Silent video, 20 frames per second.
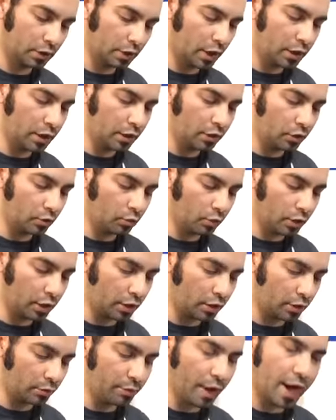and then you want to
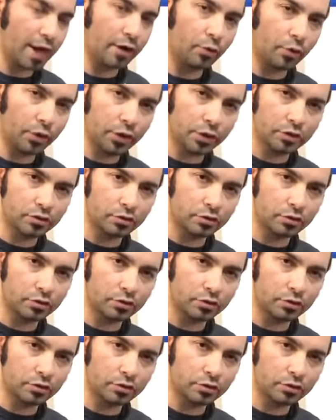come back with a